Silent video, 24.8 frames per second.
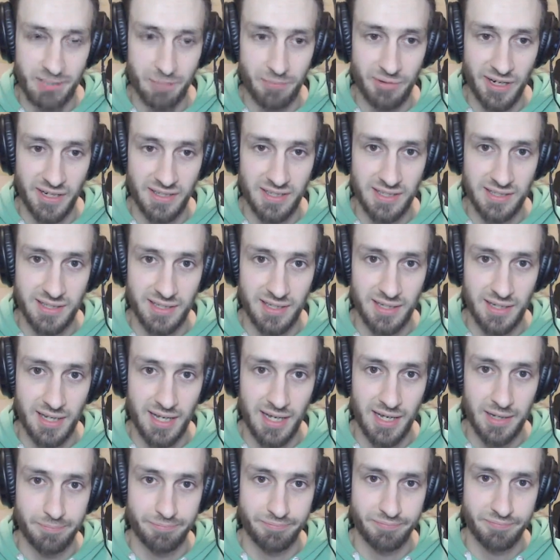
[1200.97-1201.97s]
practicing
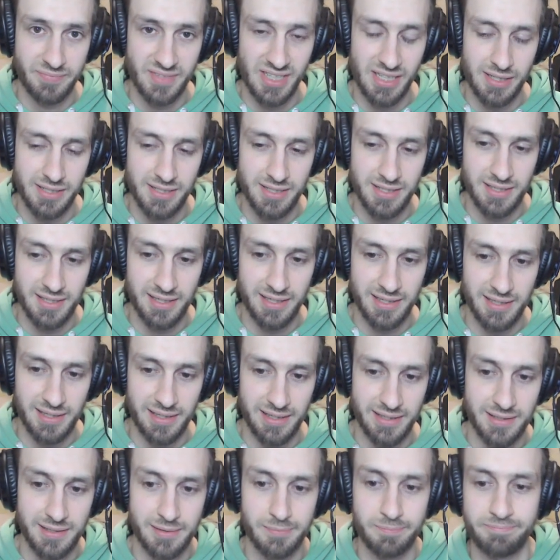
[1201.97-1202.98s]
that. See you
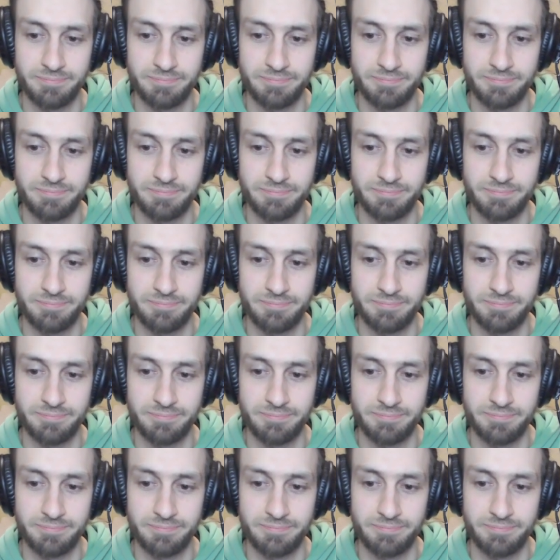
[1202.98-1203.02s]
later.